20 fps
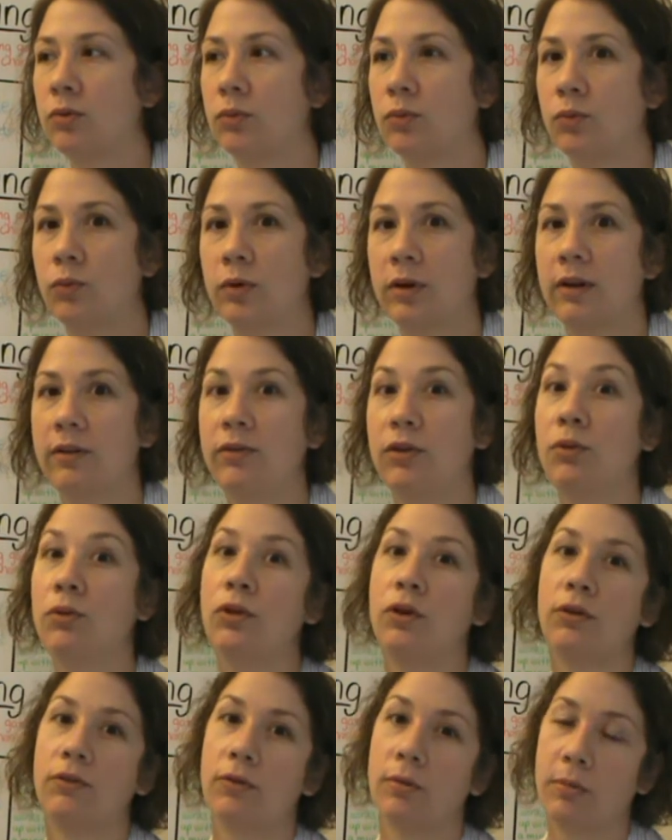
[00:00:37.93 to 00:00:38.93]
What have you
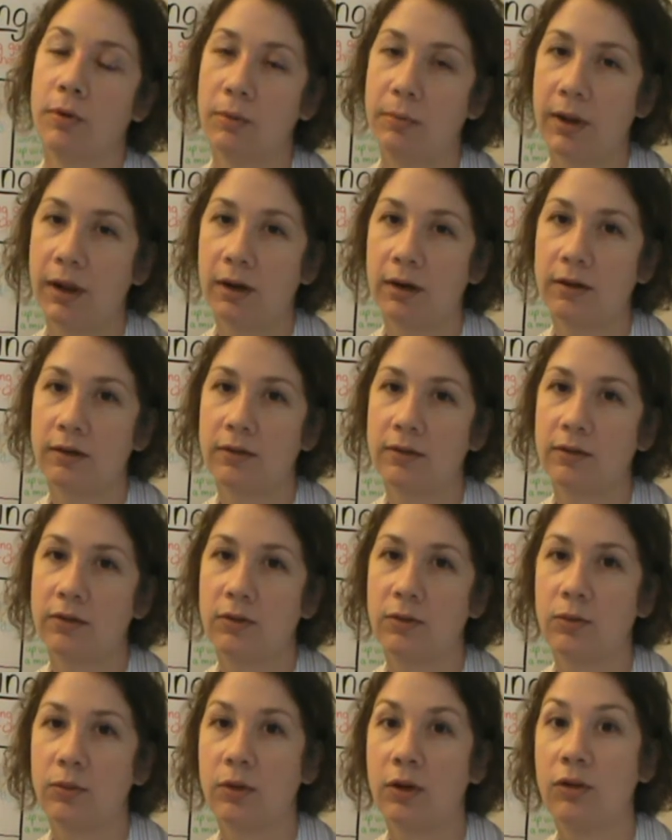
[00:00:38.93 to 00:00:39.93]
learned from your parents?
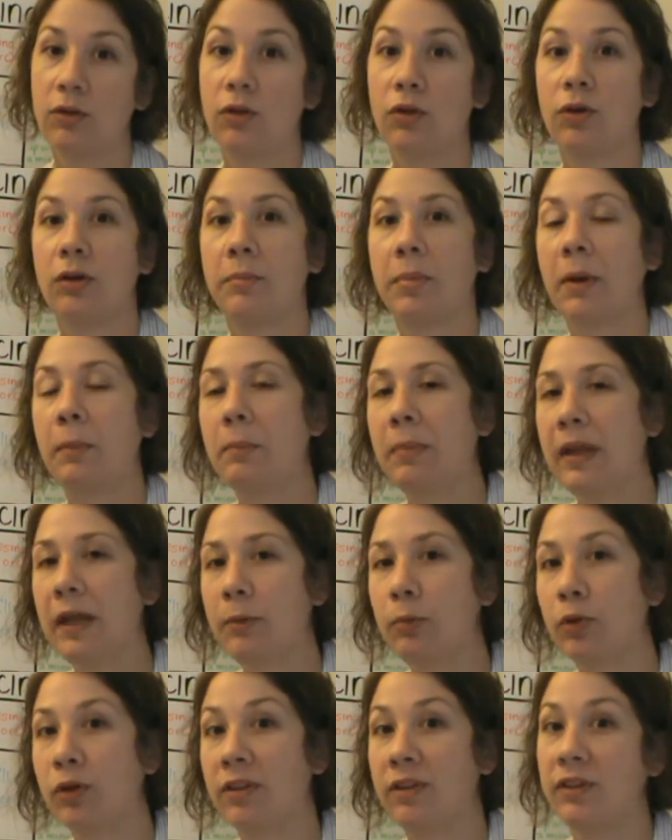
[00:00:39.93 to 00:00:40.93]
What do you learn about
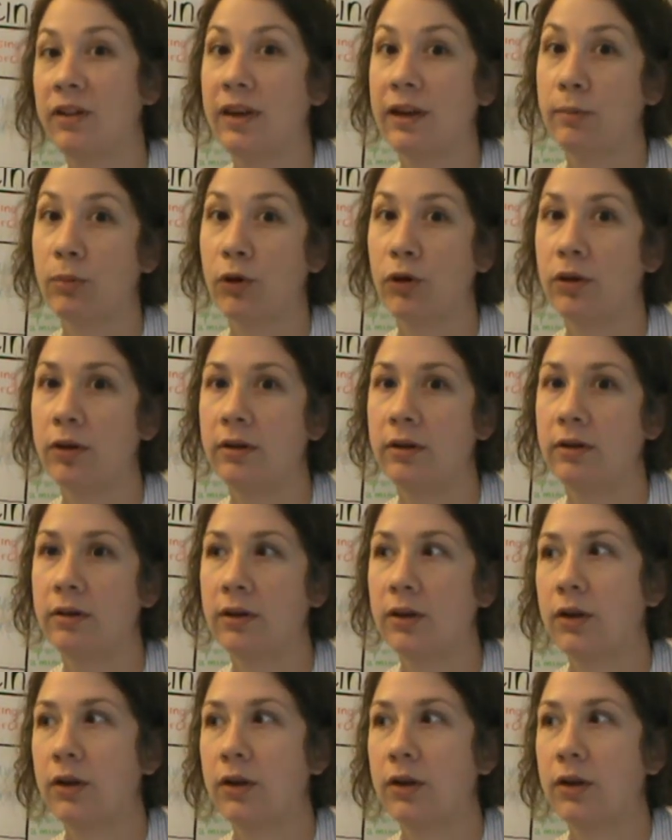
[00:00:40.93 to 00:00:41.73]
people in the neighborhood?